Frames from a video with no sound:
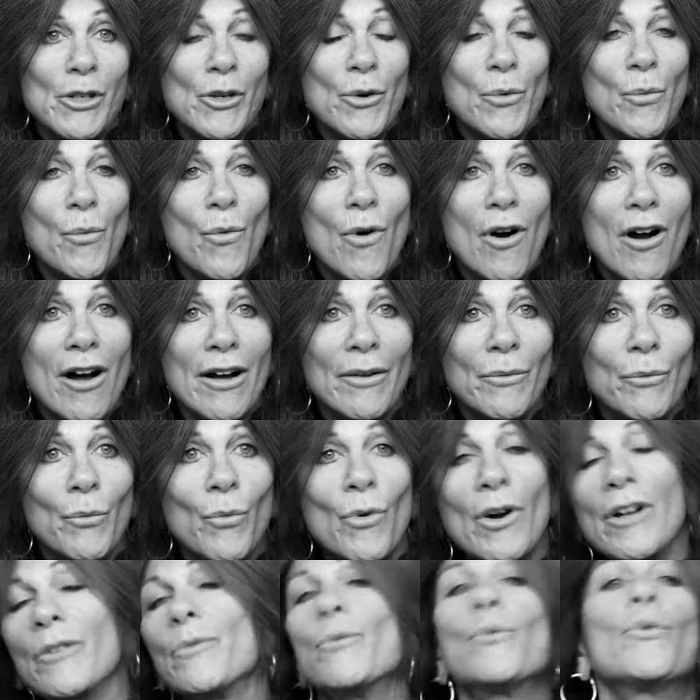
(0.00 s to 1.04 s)
you want
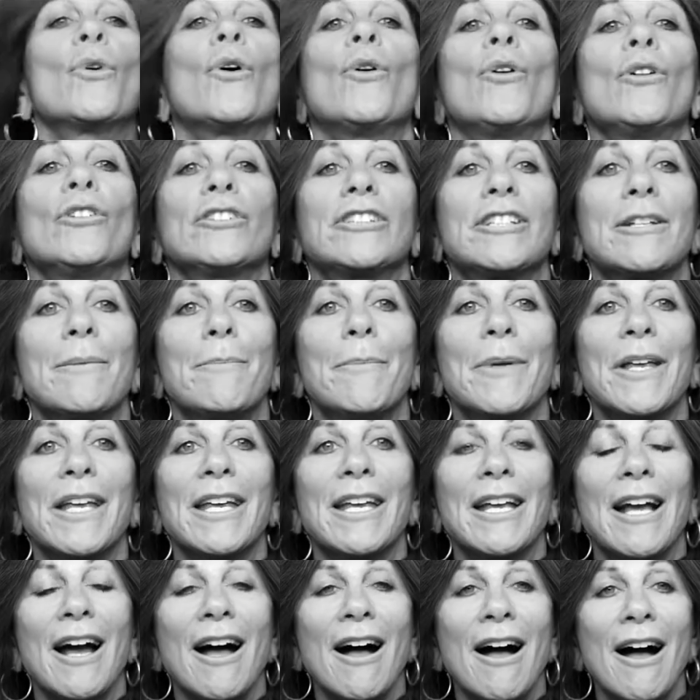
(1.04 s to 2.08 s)
one roll to
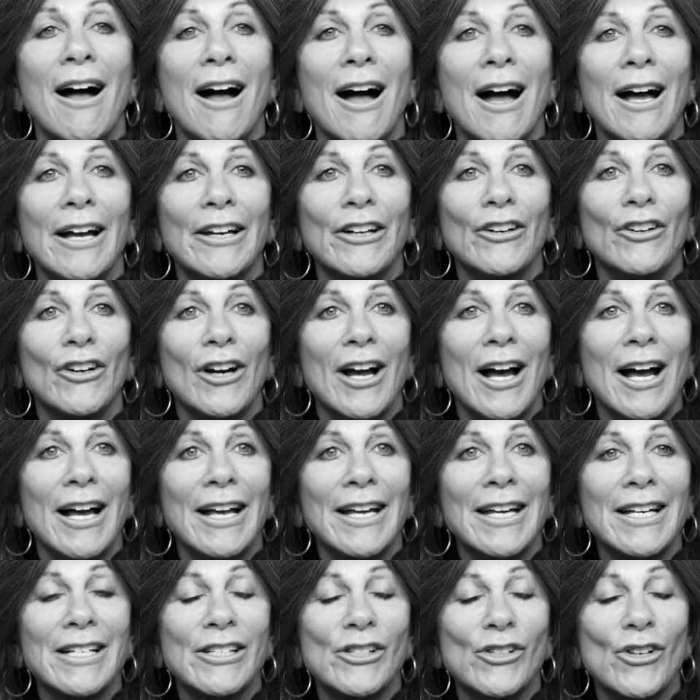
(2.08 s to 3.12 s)
be a higher
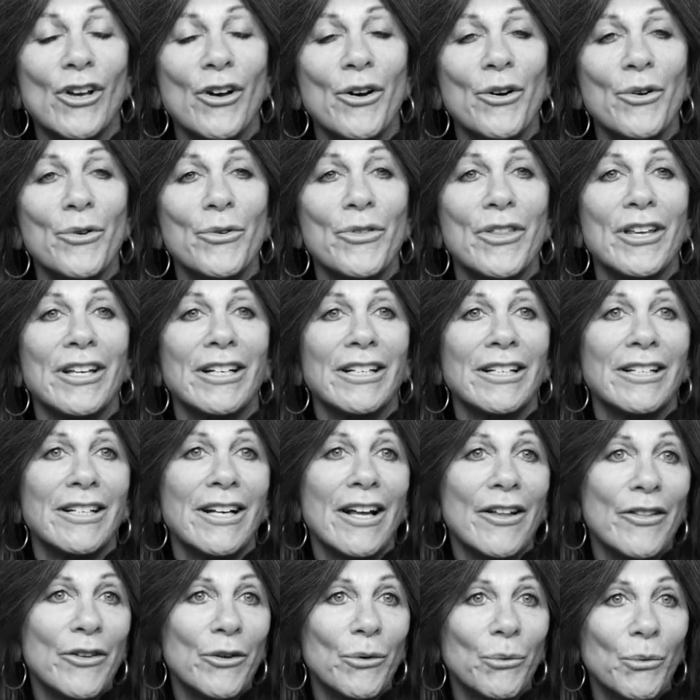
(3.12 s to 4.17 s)
ISO than
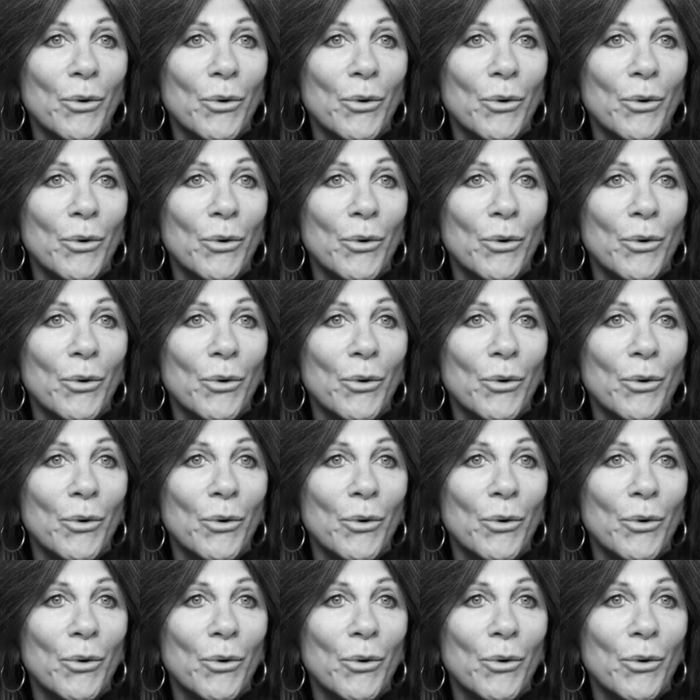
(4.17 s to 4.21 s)
another